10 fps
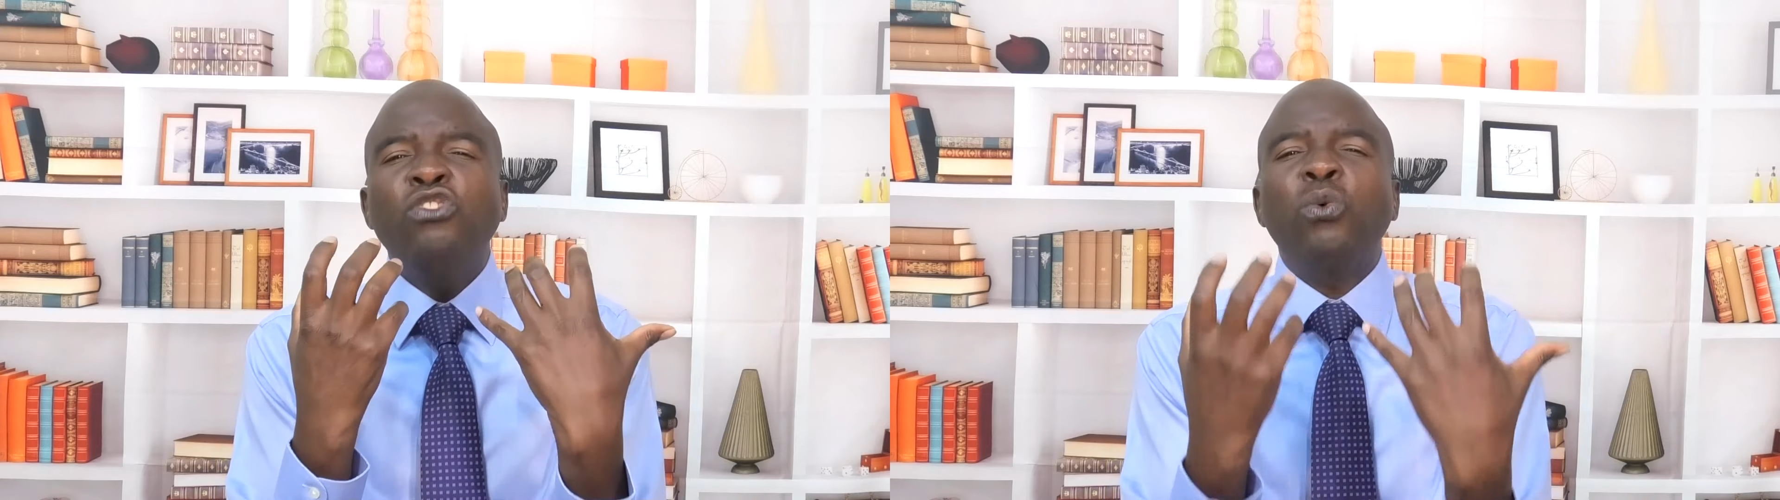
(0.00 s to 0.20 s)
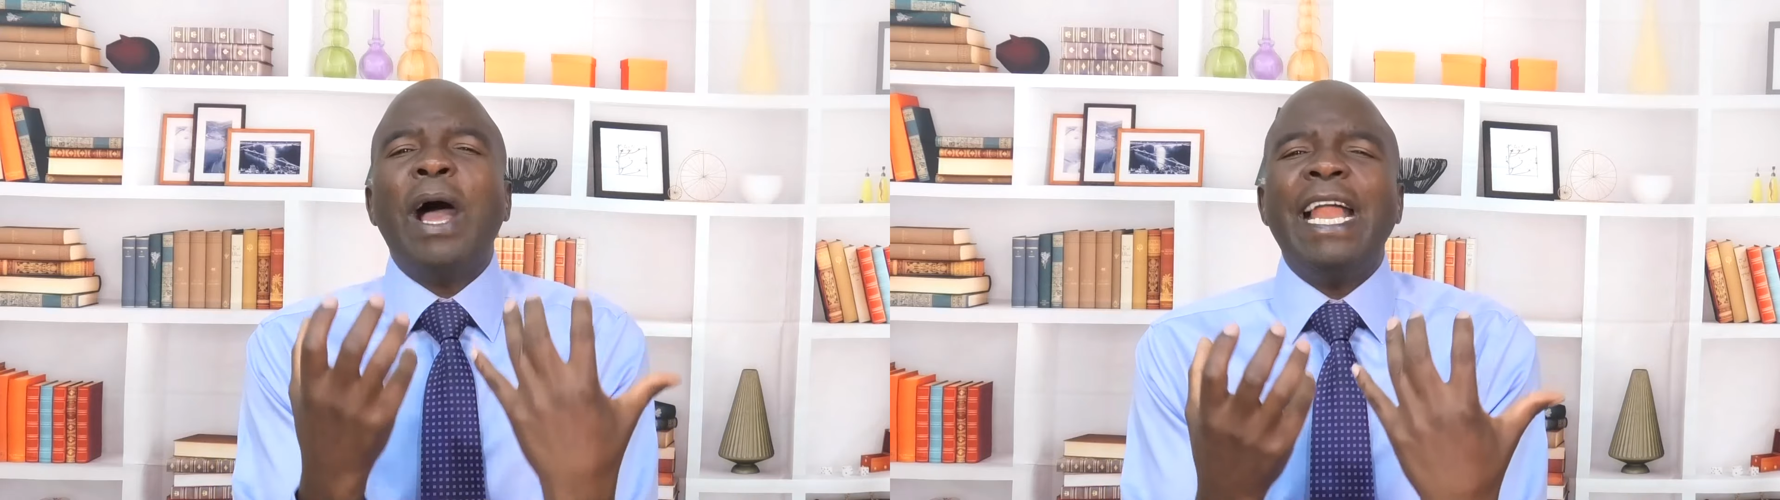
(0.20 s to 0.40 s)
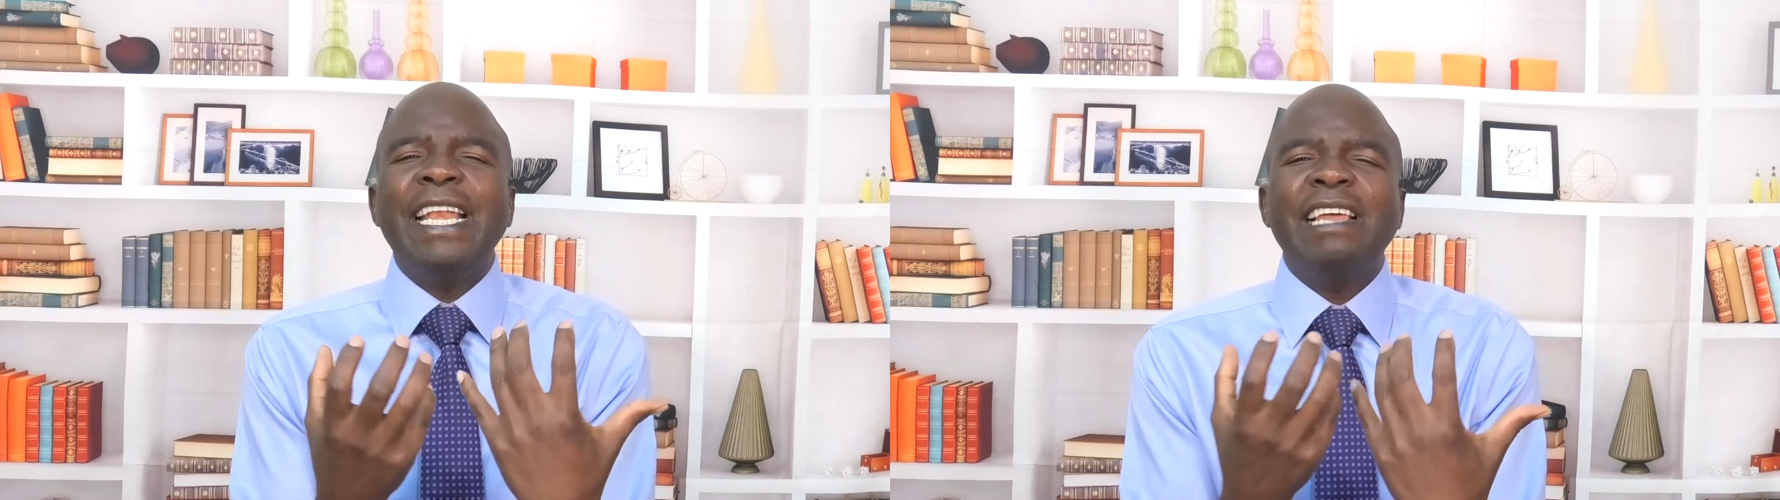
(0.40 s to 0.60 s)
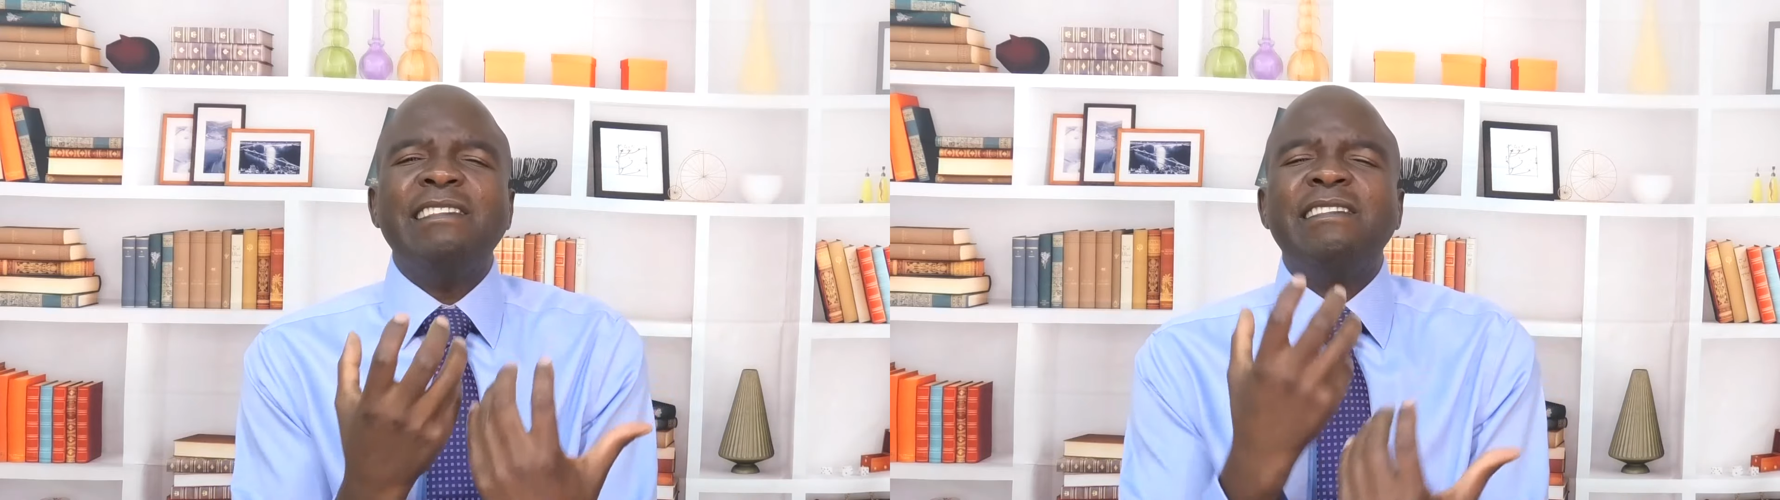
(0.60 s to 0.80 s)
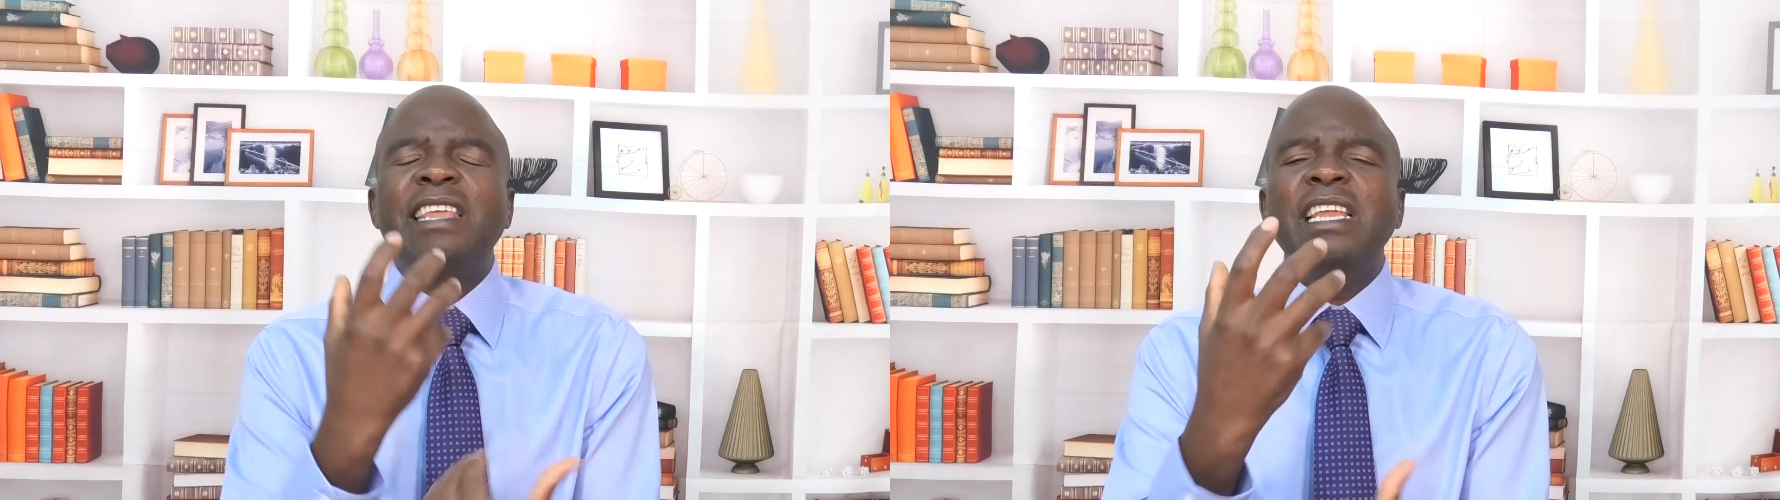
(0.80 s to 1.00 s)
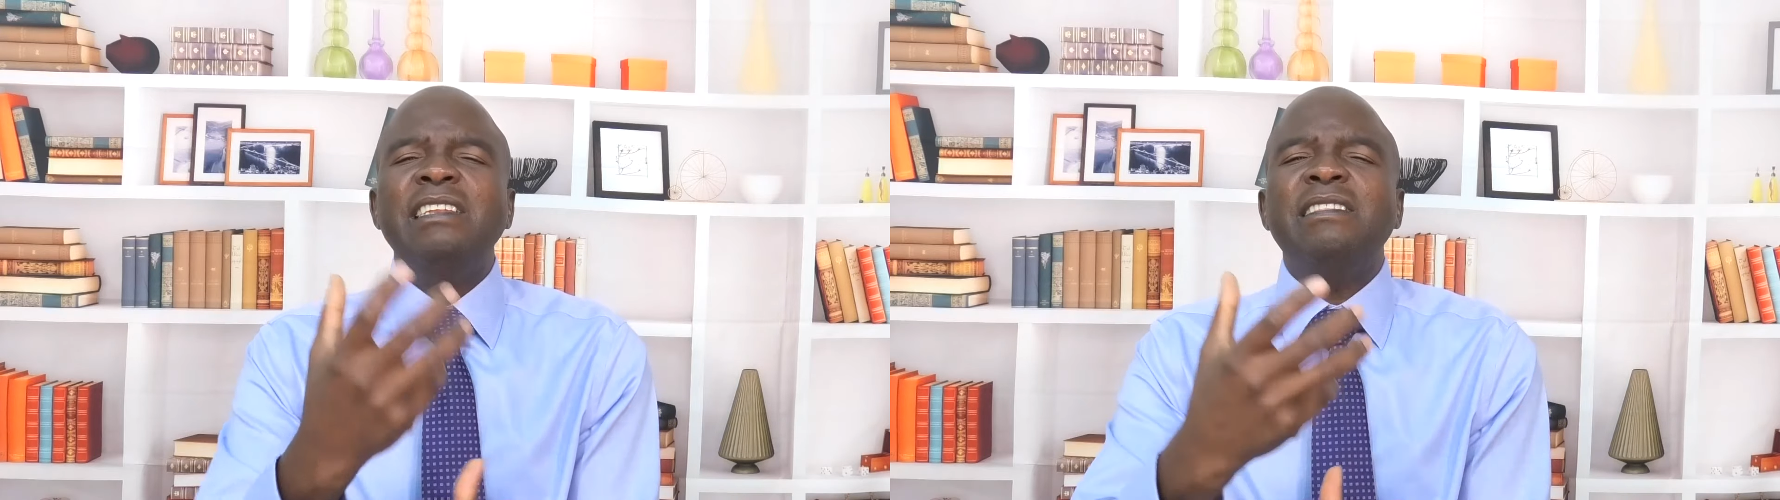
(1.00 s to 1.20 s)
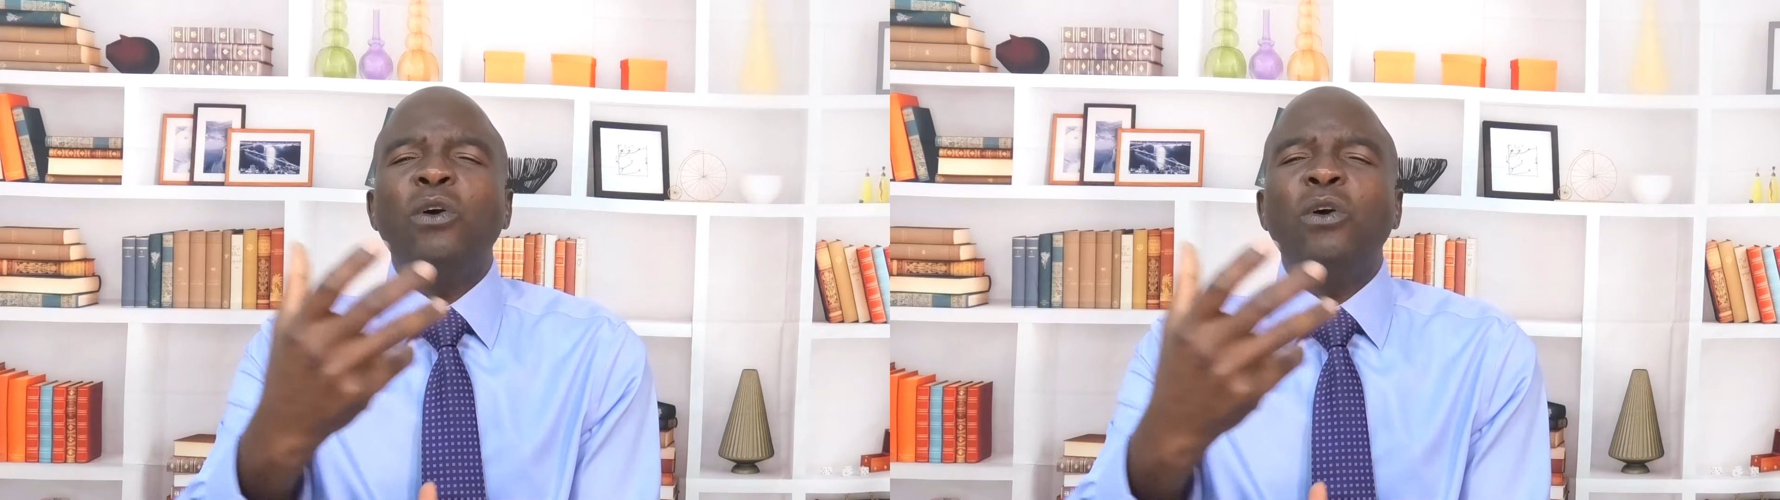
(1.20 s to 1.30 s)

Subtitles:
to understand